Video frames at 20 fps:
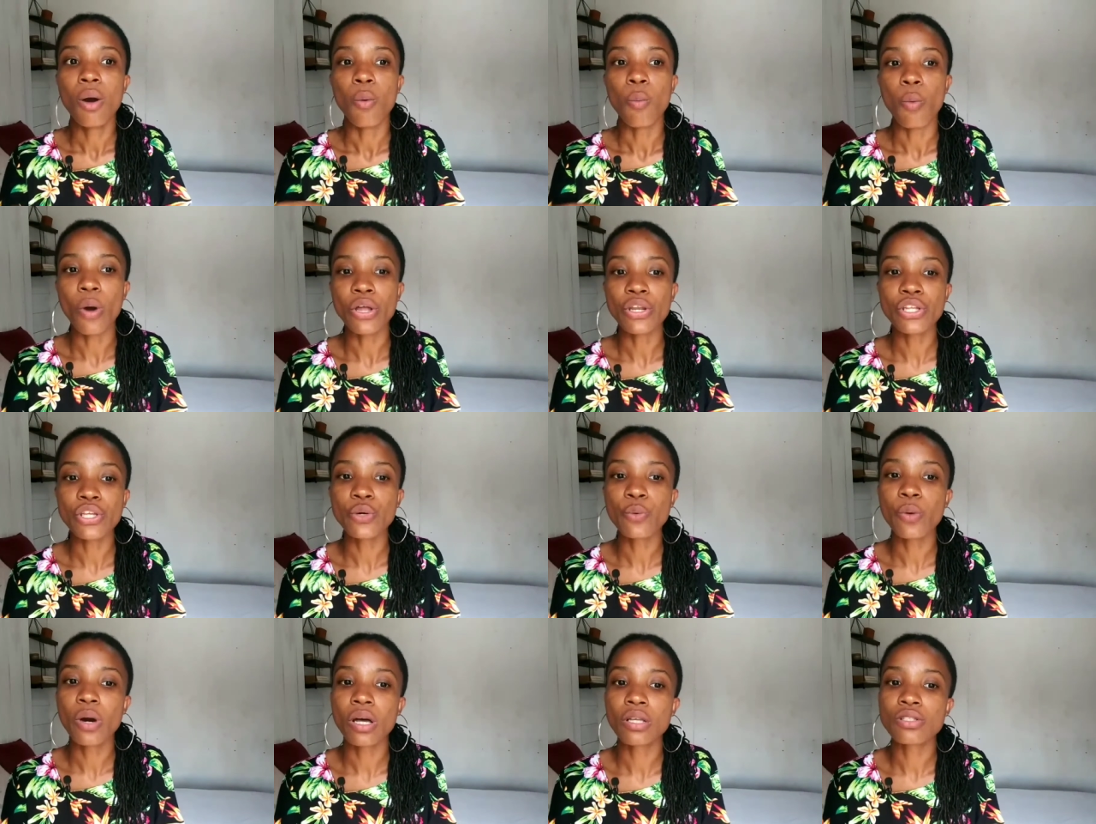what do
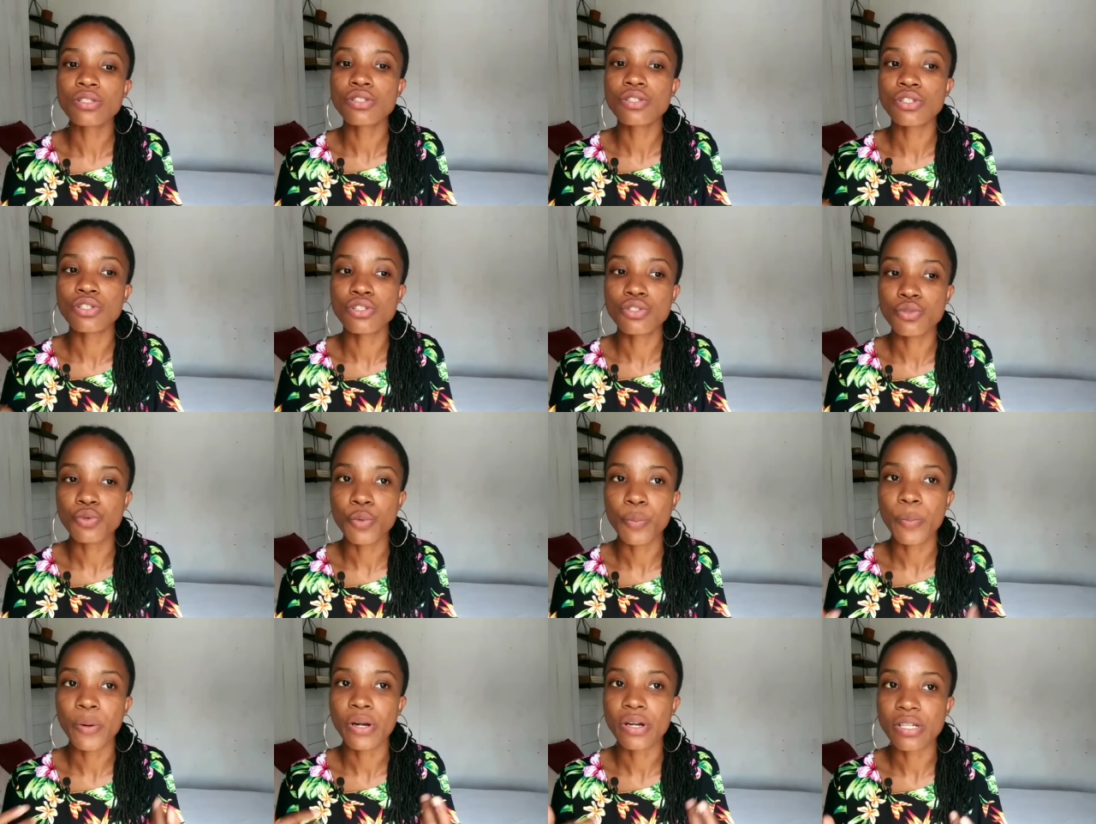you want to
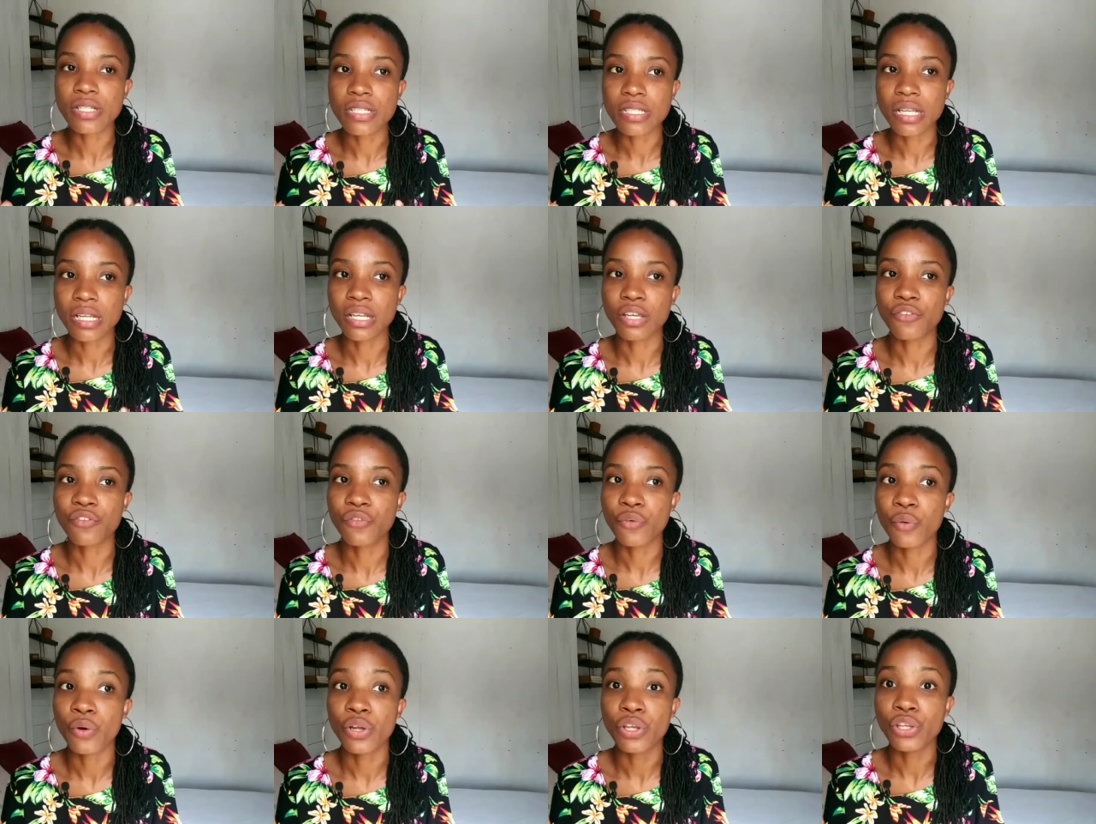do personally
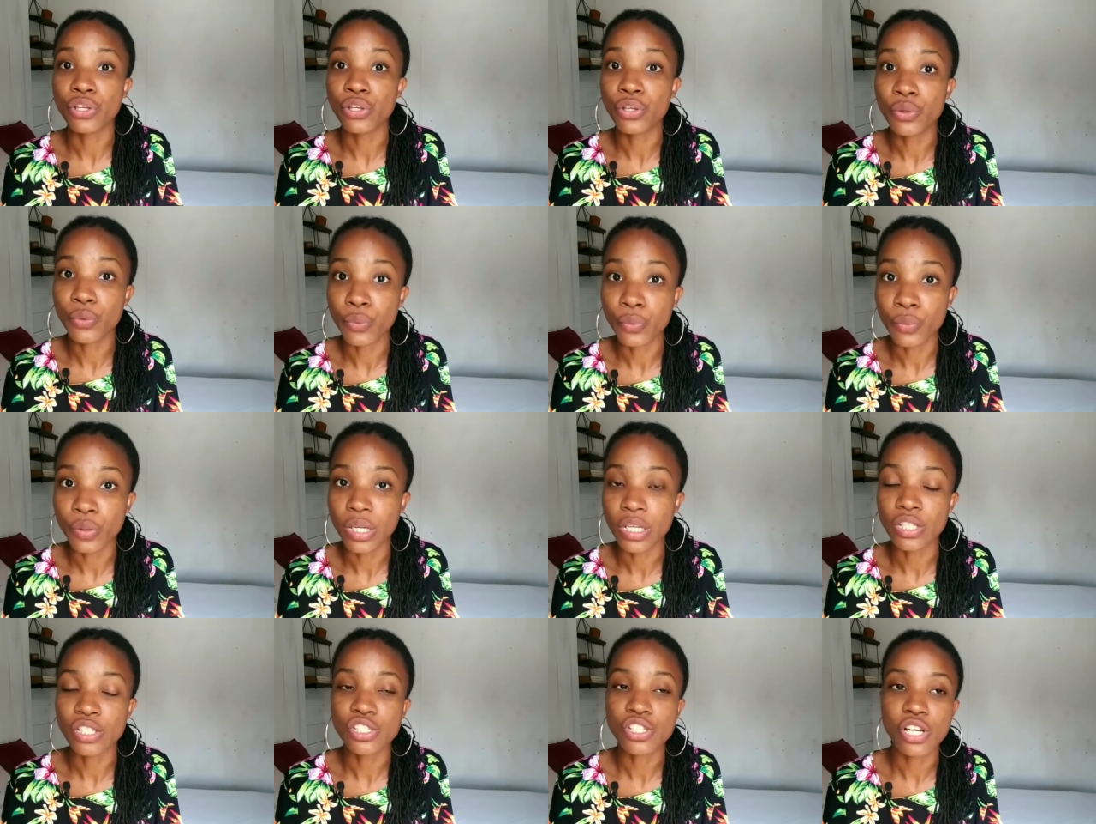for you
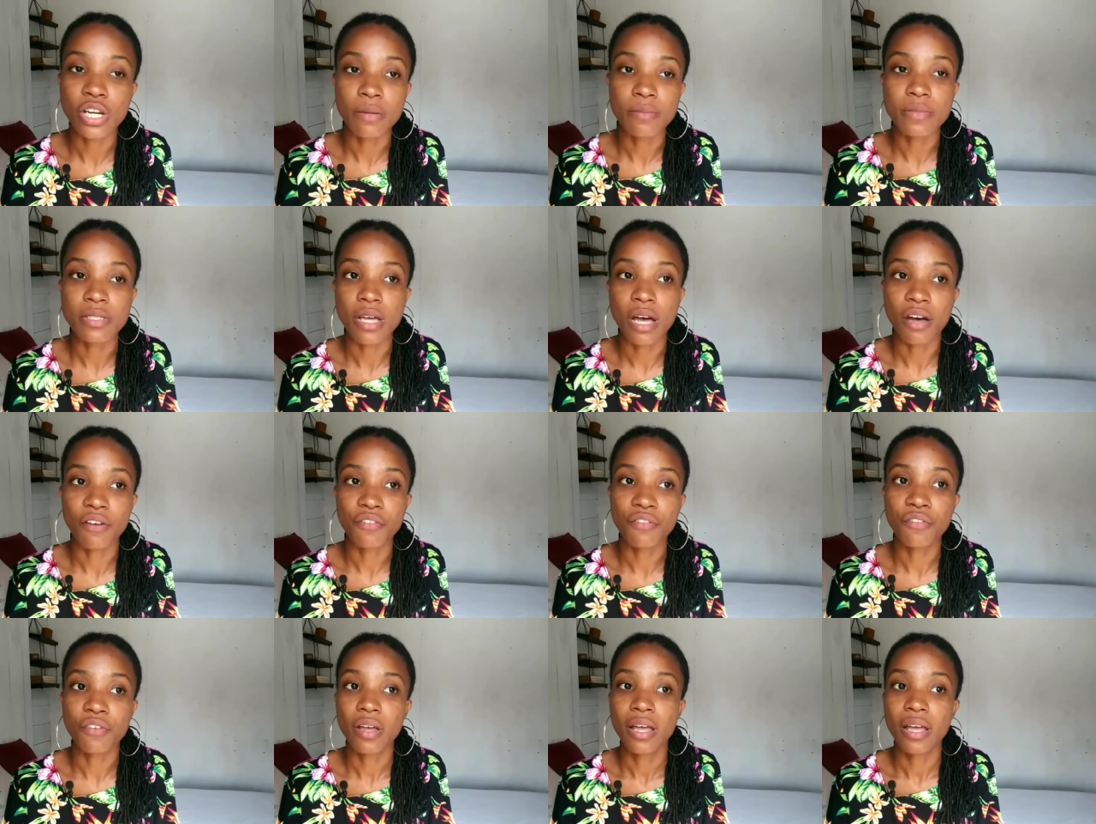in terms of